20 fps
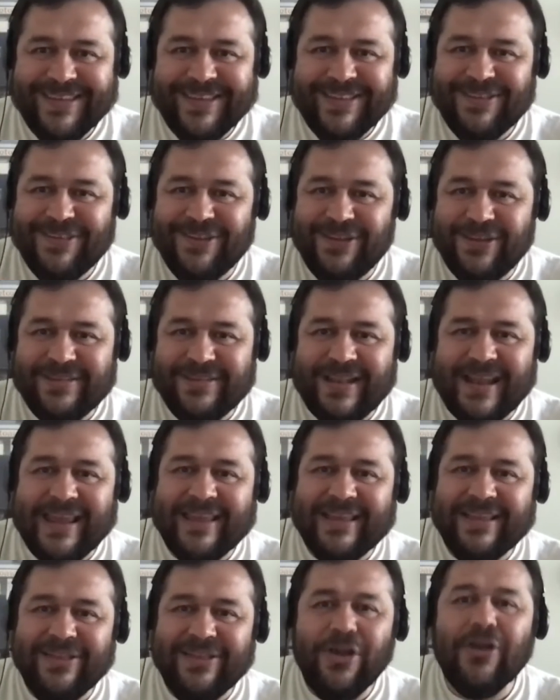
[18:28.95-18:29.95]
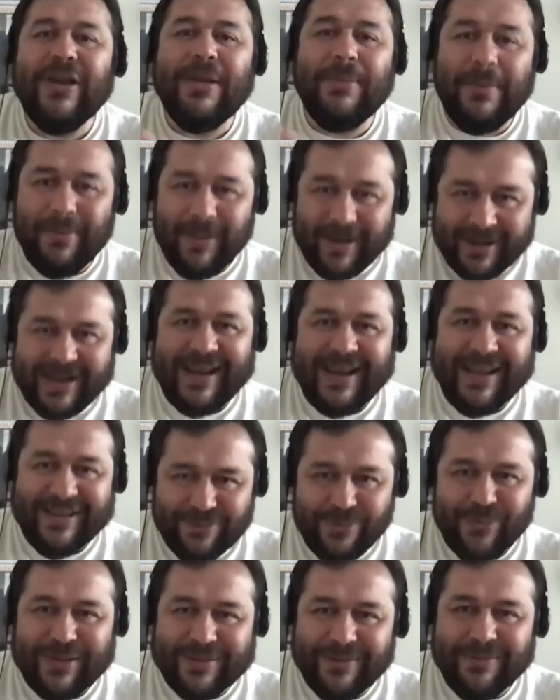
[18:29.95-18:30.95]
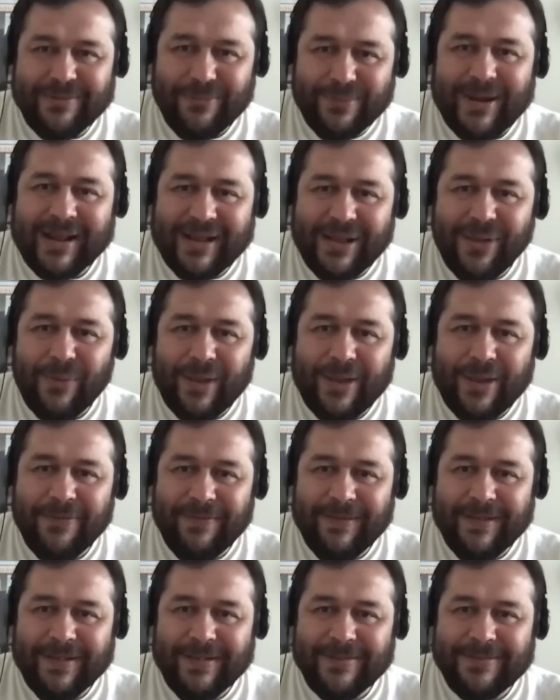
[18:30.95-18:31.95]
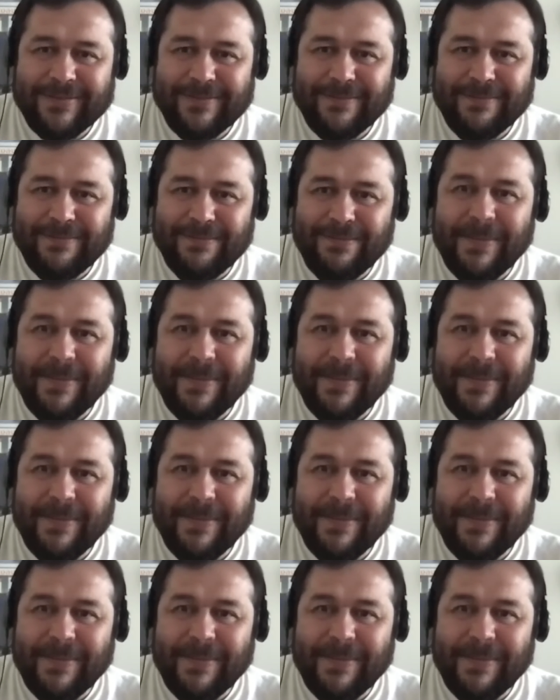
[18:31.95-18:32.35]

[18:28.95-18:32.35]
So it's like not everybody likes black and white films,